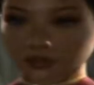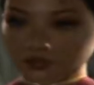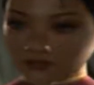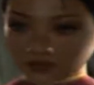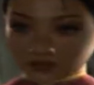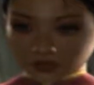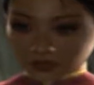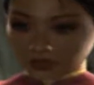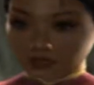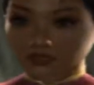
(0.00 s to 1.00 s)
We must go
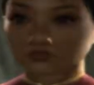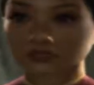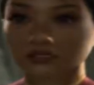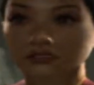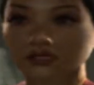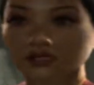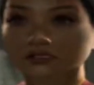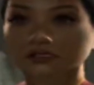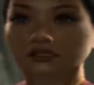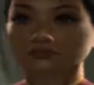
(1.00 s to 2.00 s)
to Dirge, quickly.
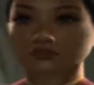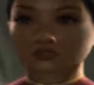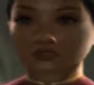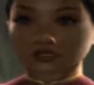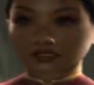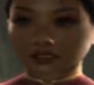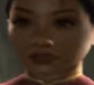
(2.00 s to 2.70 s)
There's no time to